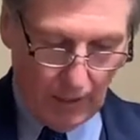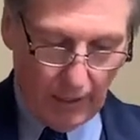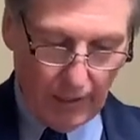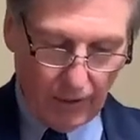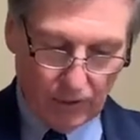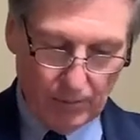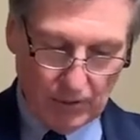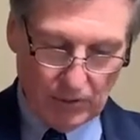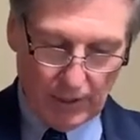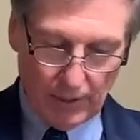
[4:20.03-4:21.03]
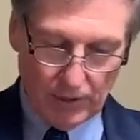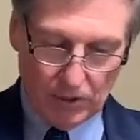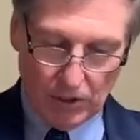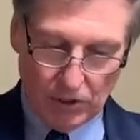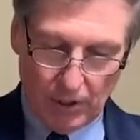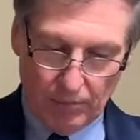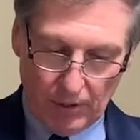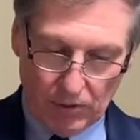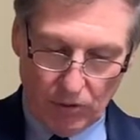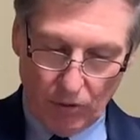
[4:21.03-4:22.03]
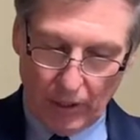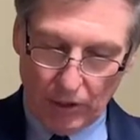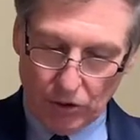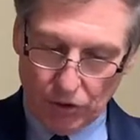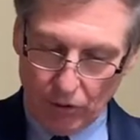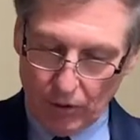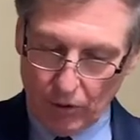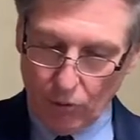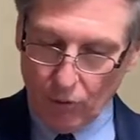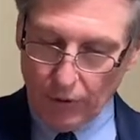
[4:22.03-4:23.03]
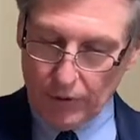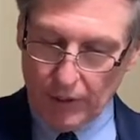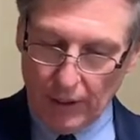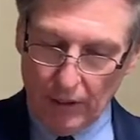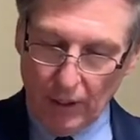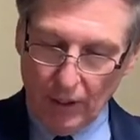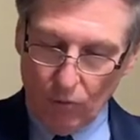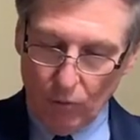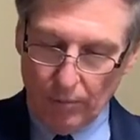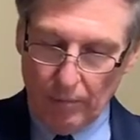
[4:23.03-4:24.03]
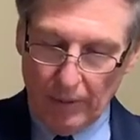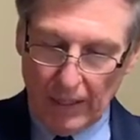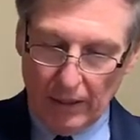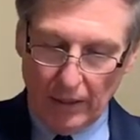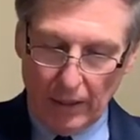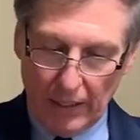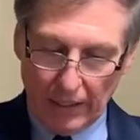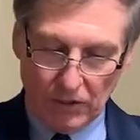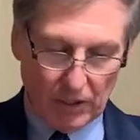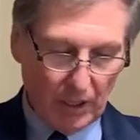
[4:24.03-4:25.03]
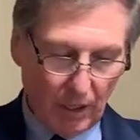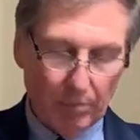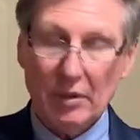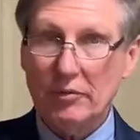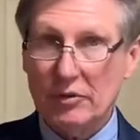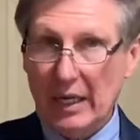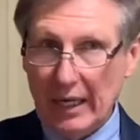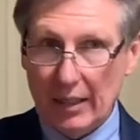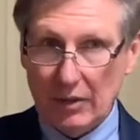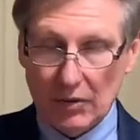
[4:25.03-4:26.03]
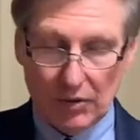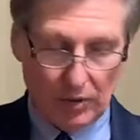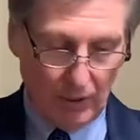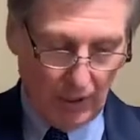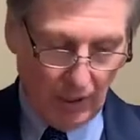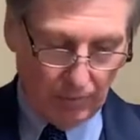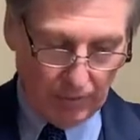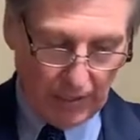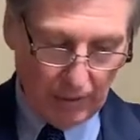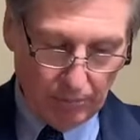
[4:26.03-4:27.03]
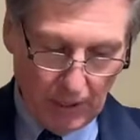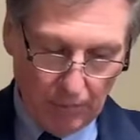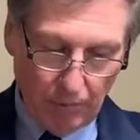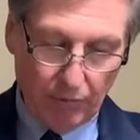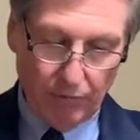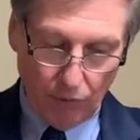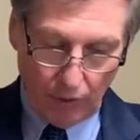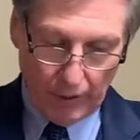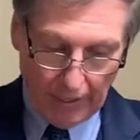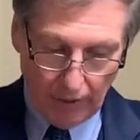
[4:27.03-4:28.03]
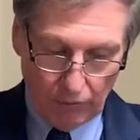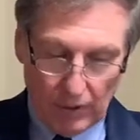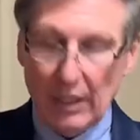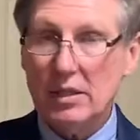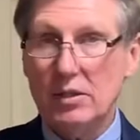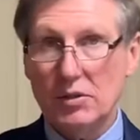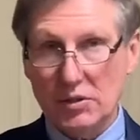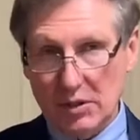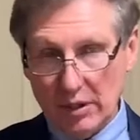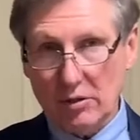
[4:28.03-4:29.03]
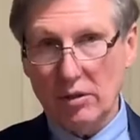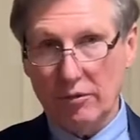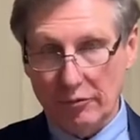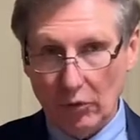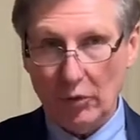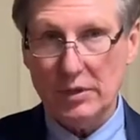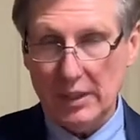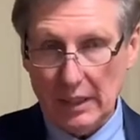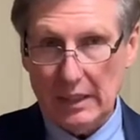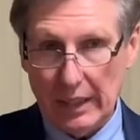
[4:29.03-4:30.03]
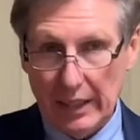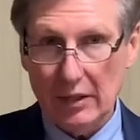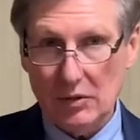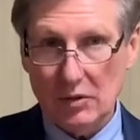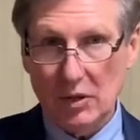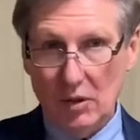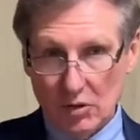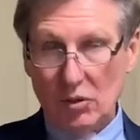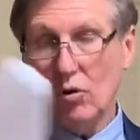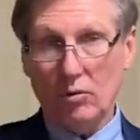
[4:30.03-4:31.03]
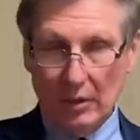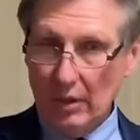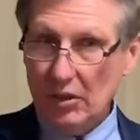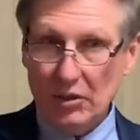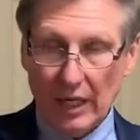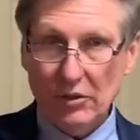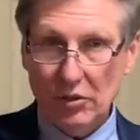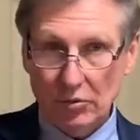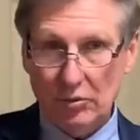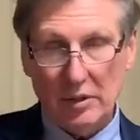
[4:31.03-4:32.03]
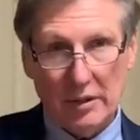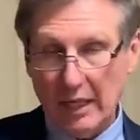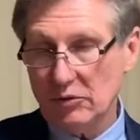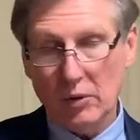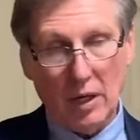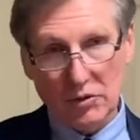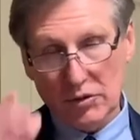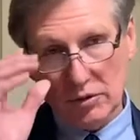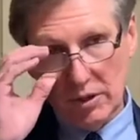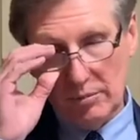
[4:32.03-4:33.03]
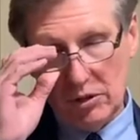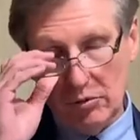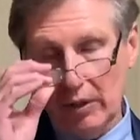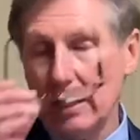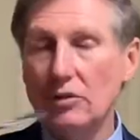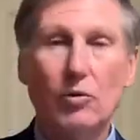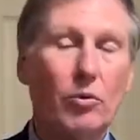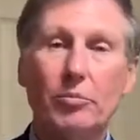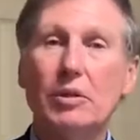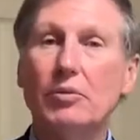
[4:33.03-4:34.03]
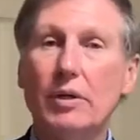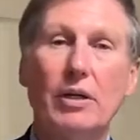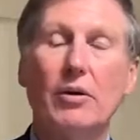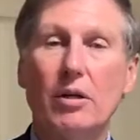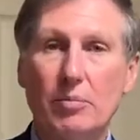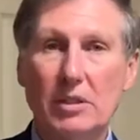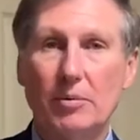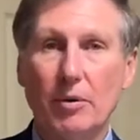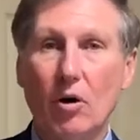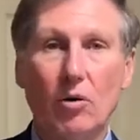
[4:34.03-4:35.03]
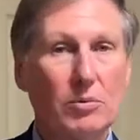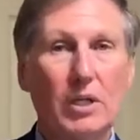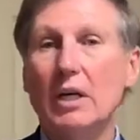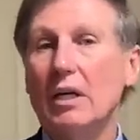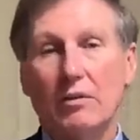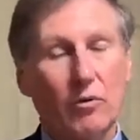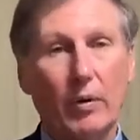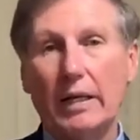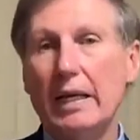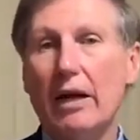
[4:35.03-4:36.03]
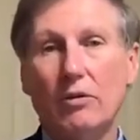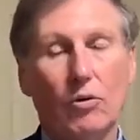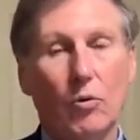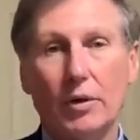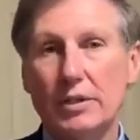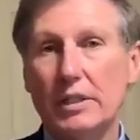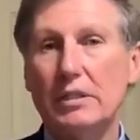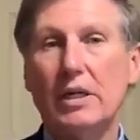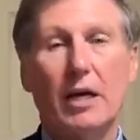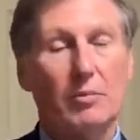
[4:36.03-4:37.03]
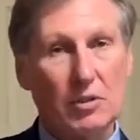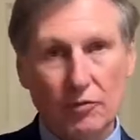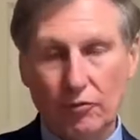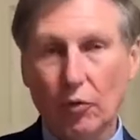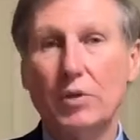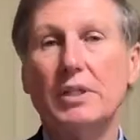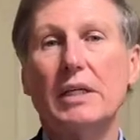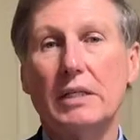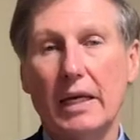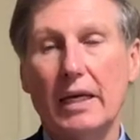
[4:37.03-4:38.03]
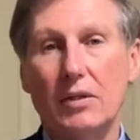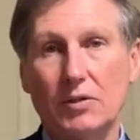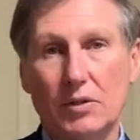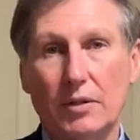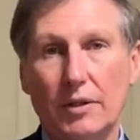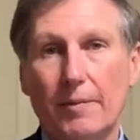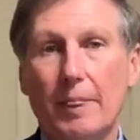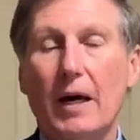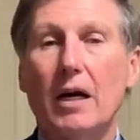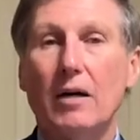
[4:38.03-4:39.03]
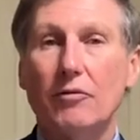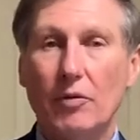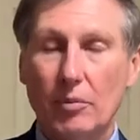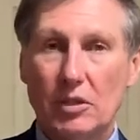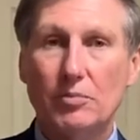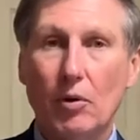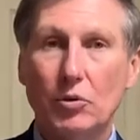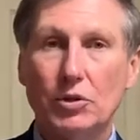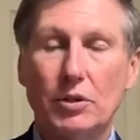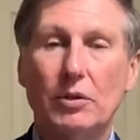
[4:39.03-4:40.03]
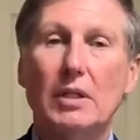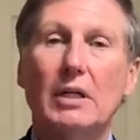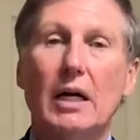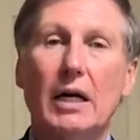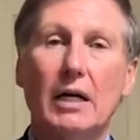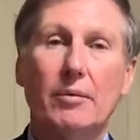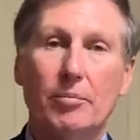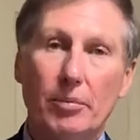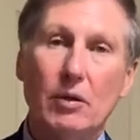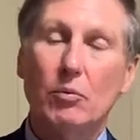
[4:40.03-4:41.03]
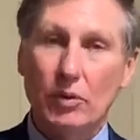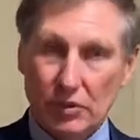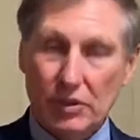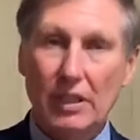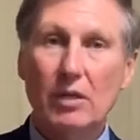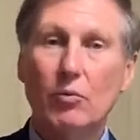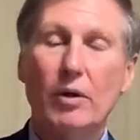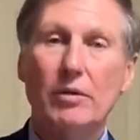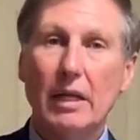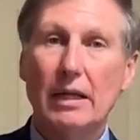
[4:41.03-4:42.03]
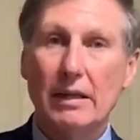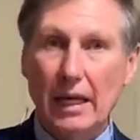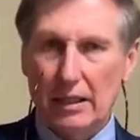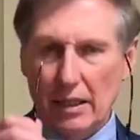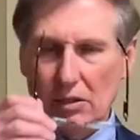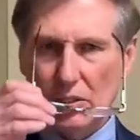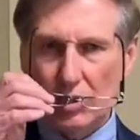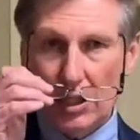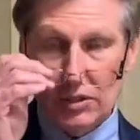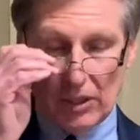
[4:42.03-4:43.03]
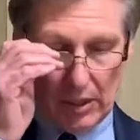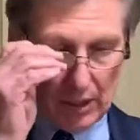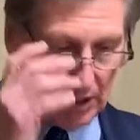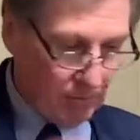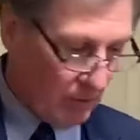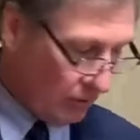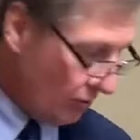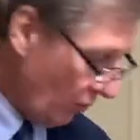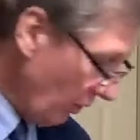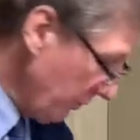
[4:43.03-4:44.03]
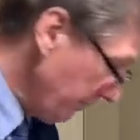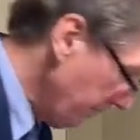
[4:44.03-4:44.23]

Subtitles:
Erisman said a decision in Minnesota on a shorter quarantine would be made in the next couple of days, but that people for now need to stick to the 14 days. So stay tuned. That's what I'll certainly be doing. That's what we'll be doing here at Episcopal Homes. For right now, the quarantine time is 14 days from exposure, but we'll see whether or not that is adjusted in Minnesota